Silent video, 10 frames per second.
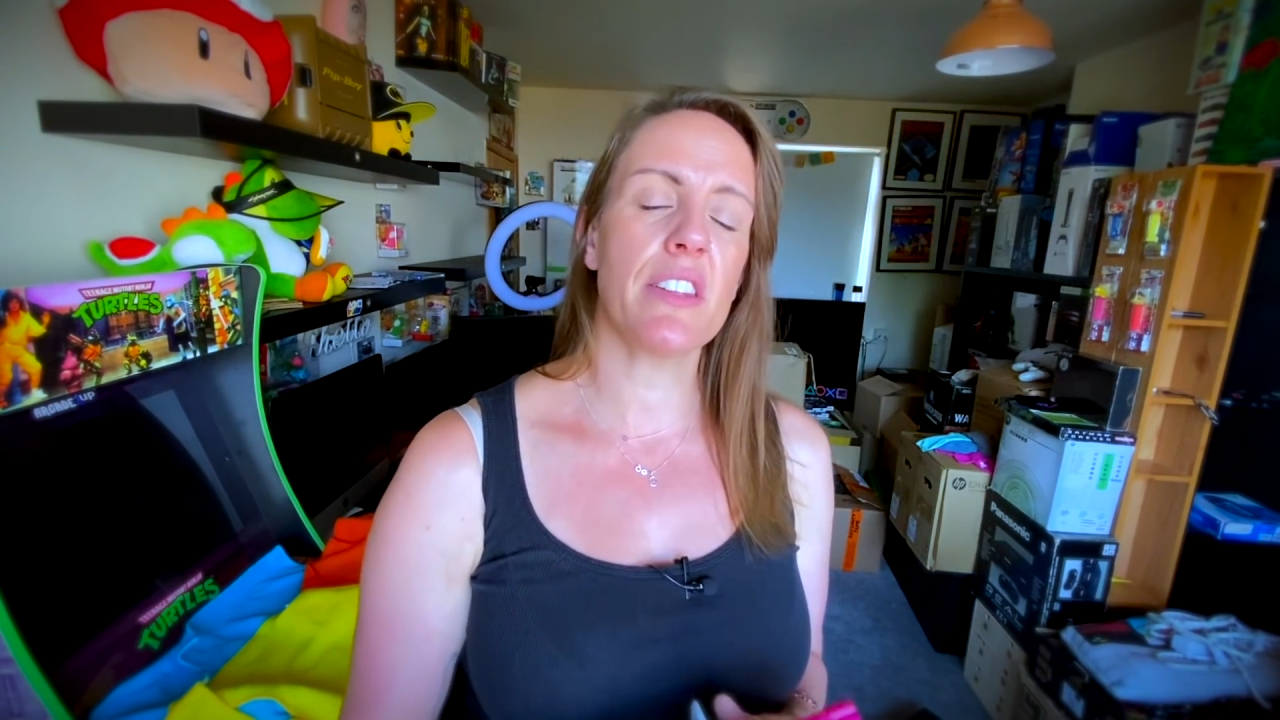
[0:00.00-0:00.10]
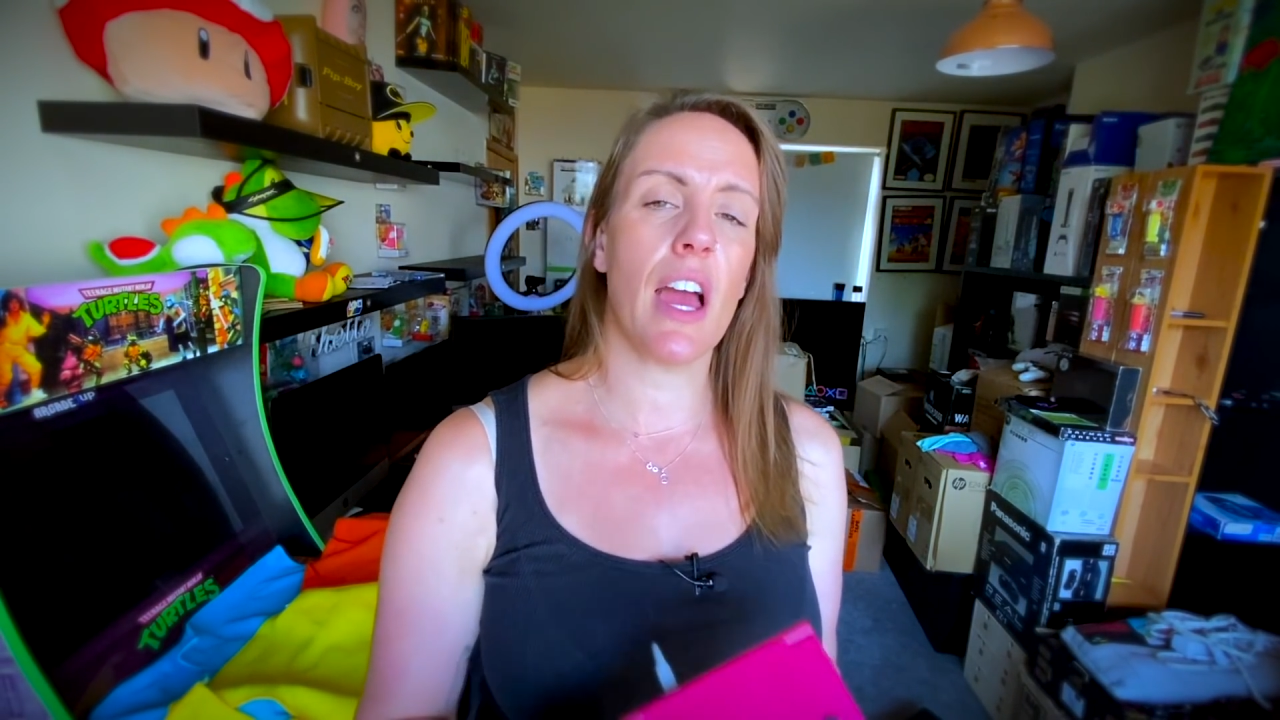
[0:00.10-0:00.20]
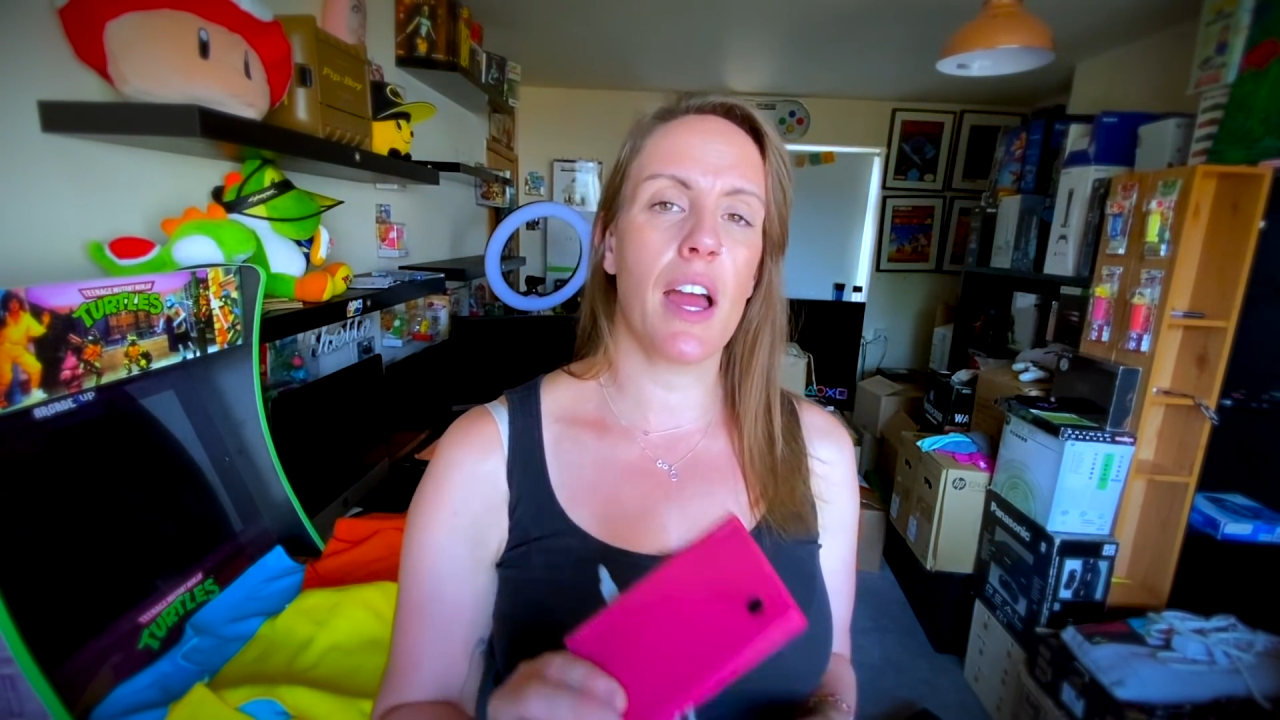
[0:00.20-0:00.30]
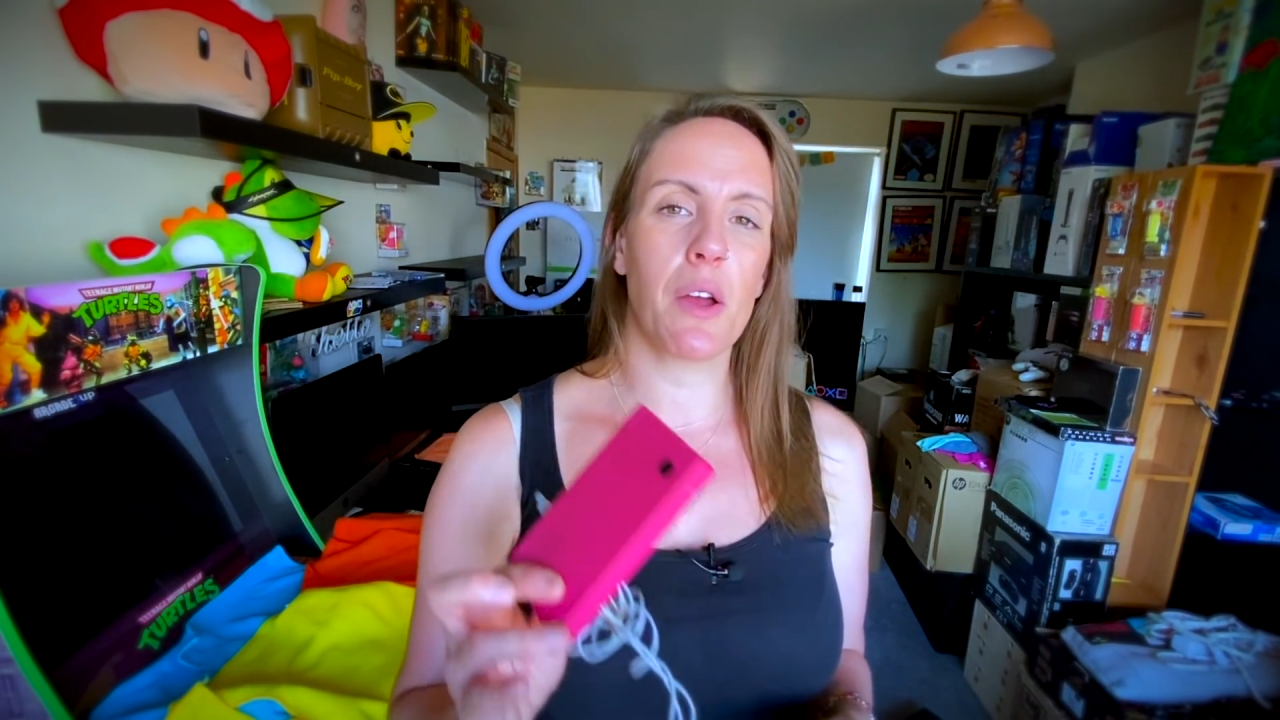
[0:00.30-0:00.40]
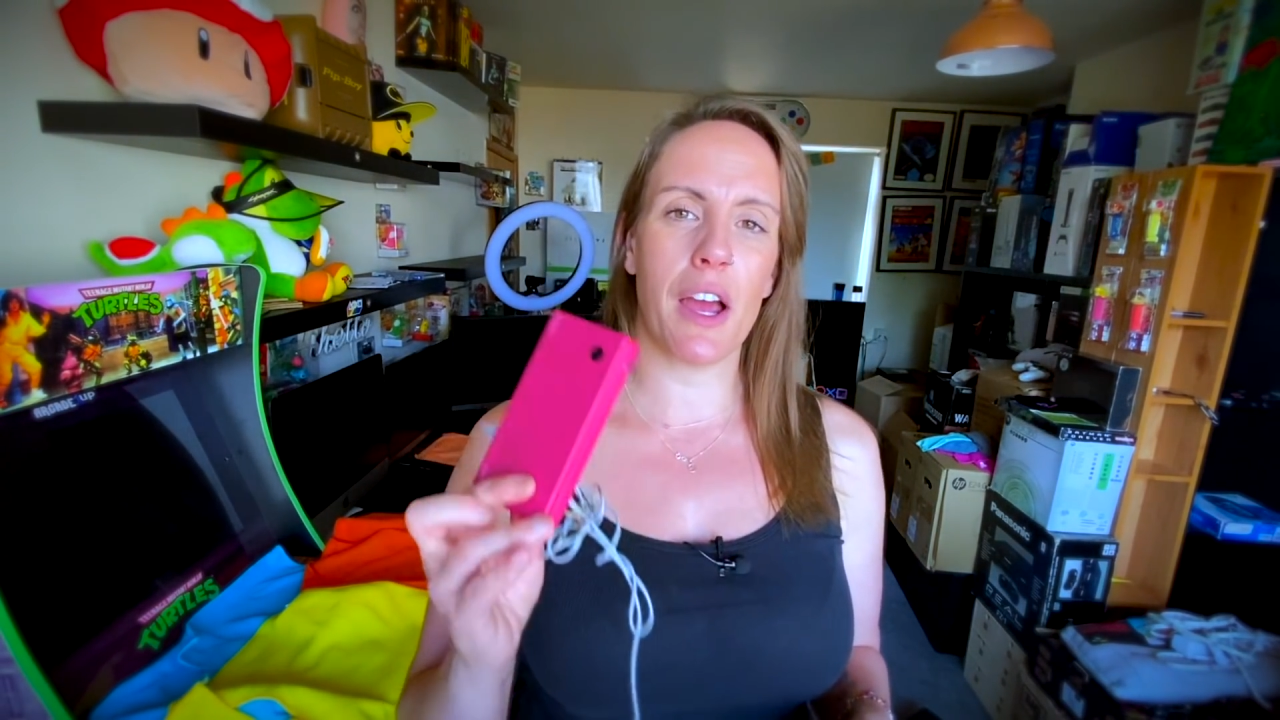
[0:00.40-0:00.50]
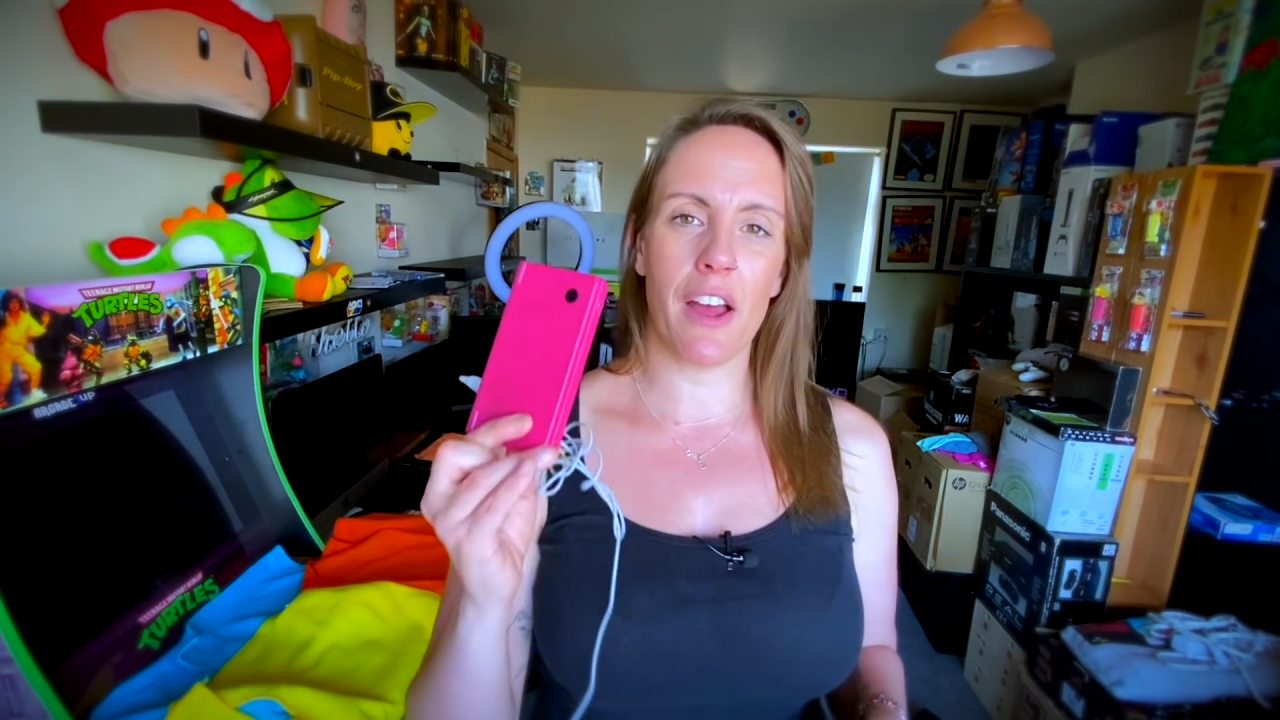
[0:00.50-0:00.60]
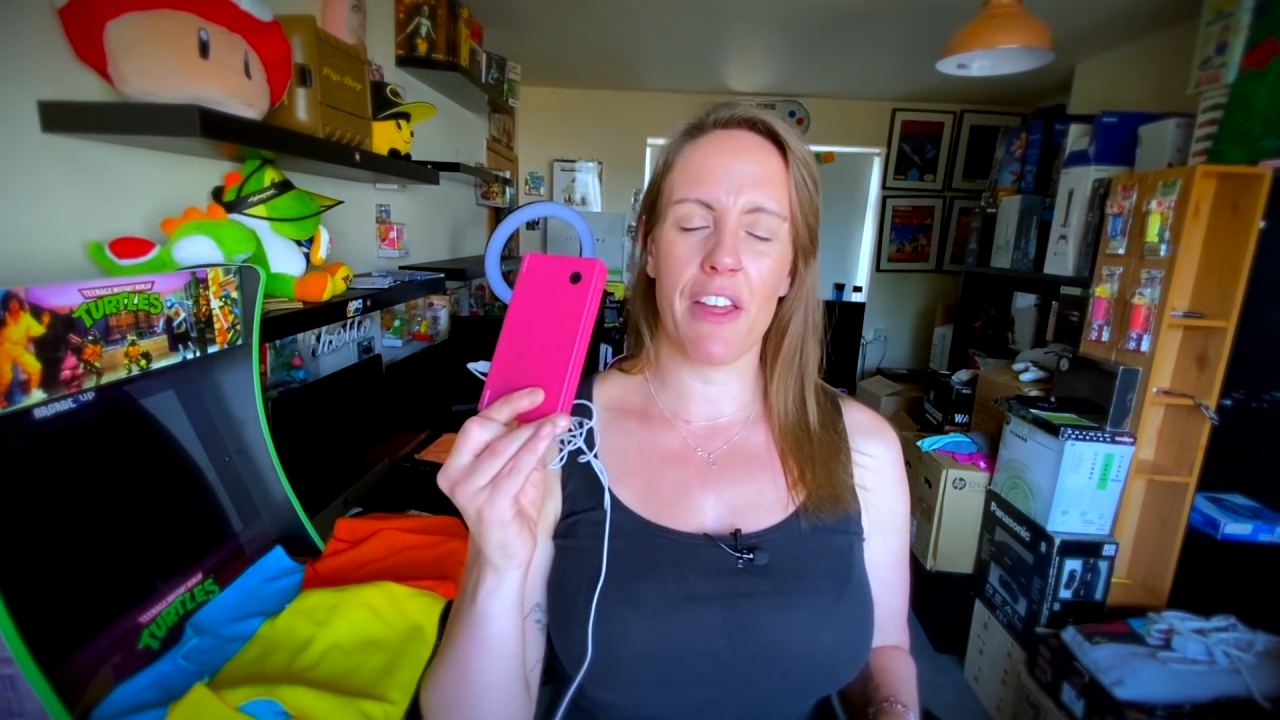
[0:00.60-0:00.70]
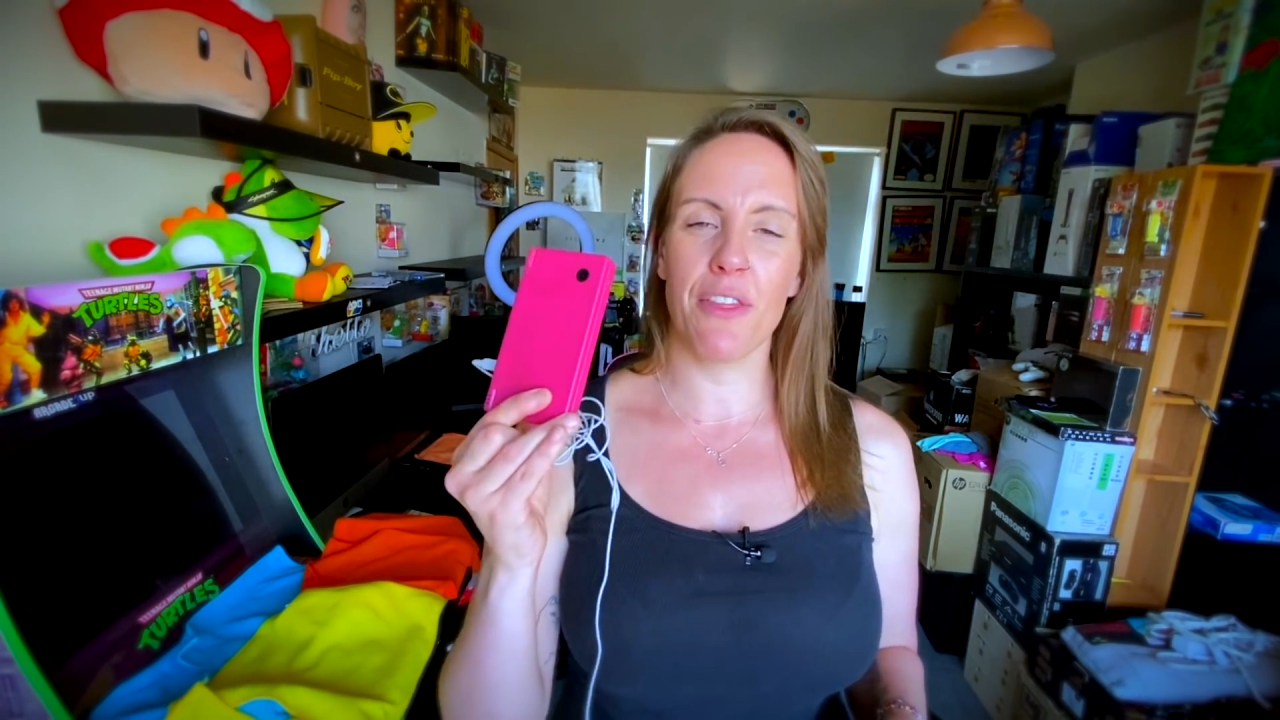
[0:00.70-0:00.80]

that I